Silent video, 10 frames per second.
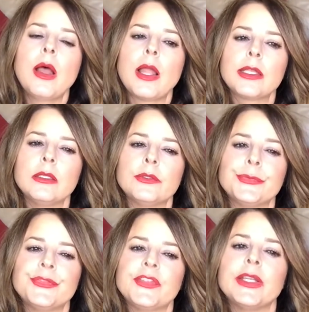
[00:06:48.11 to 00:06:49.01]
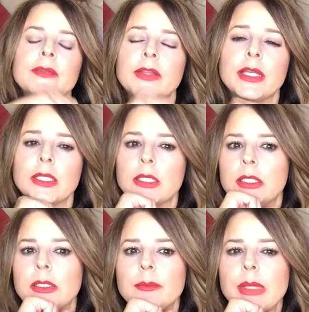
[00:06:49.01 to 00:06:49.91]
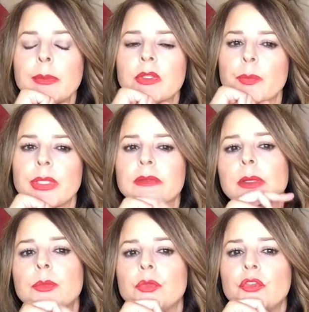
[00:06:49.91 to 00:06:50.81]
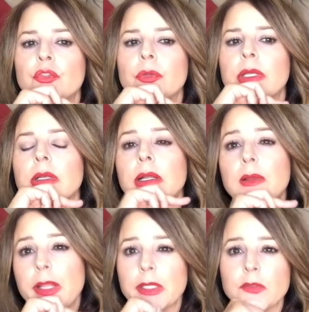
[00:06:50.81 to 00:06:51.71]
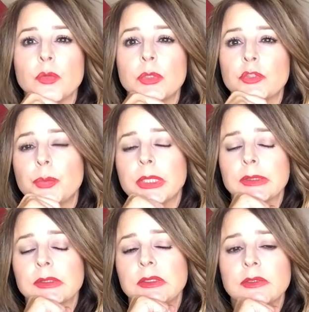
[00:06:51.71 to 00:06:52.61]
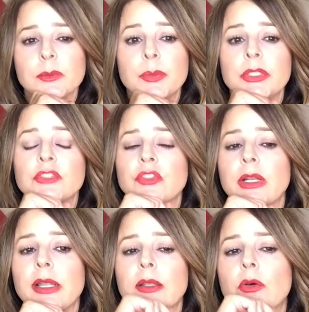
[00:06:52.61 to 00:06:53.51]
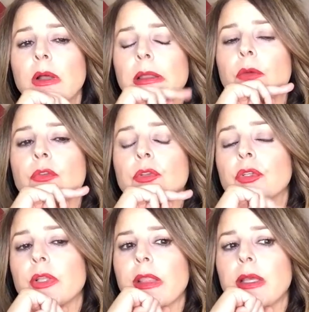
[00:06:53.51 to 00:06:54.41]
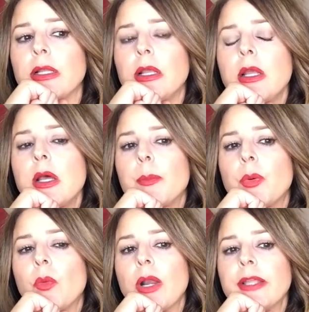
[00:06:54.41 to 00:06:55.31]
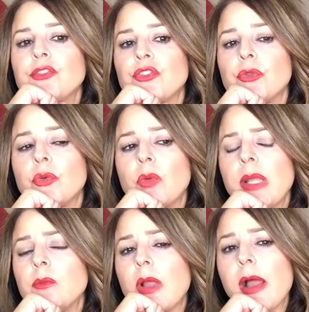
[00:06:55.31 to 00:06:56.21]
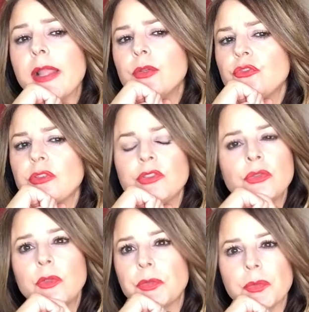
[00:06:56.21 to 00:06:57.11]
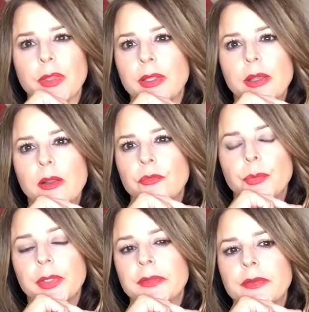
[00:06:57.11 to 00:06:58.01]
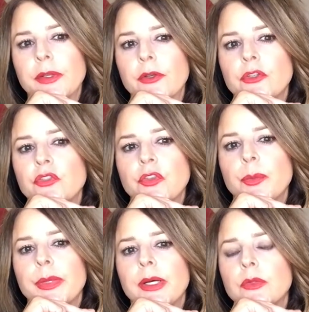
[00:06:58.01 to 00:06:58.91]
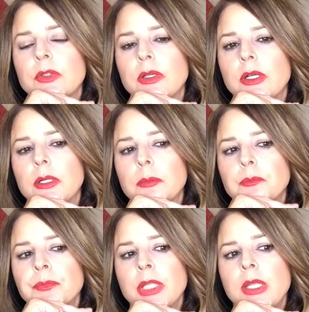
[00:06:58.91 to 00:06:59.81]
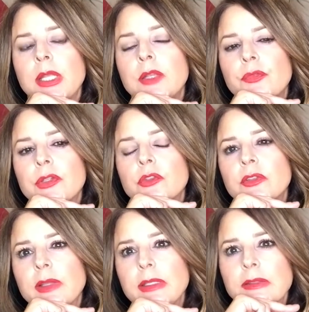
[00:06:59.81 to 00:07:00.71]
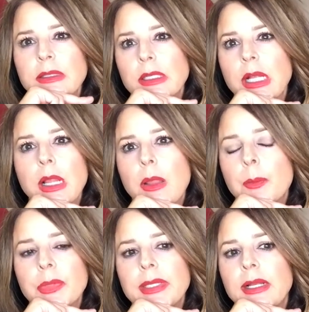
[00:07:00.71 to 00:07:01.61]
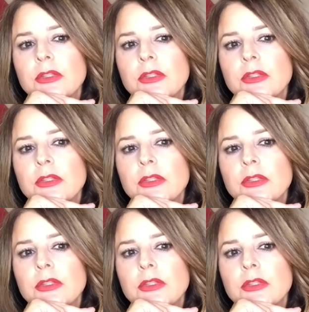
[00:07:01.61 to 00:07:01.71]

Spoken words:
I can understand that. Maybe it's because I'm used to it and I like it so much because it doesn't budge that I overlook that. But what I do, and I usually do this with every mascara just about, if it looks like it's getting clumpy,